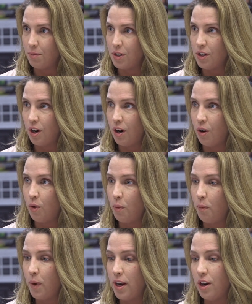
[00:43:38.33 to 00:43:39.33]
So
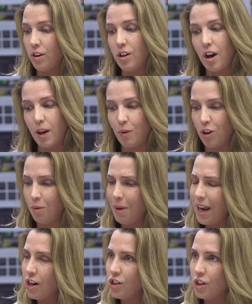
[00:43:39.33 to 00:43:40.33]
when you're talking with your
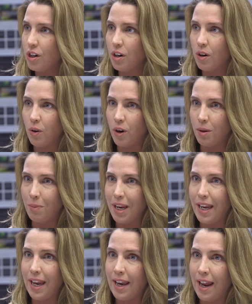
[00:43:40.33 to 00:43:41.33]
manager or in a
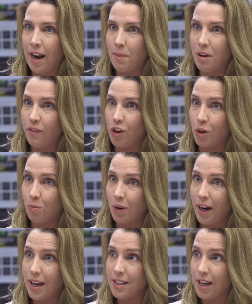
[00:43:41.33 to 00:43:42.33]
meeting and I'm giving you
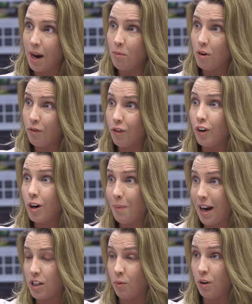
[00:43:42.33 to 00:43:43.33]
praise, I'm referring
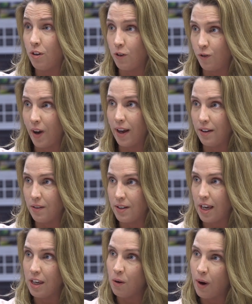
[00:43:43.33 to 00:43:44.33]
back to one of those values
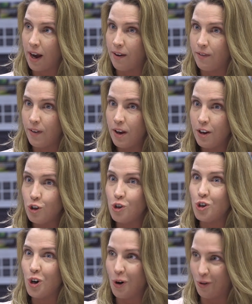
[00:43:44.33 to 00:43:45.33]
that you have
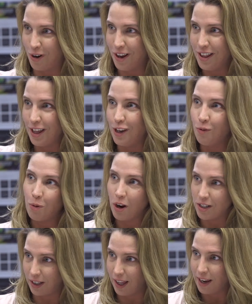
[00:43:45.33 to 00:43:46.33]
shown, that you've
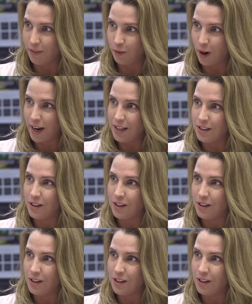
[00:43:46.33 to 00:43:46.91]
brought to life, right?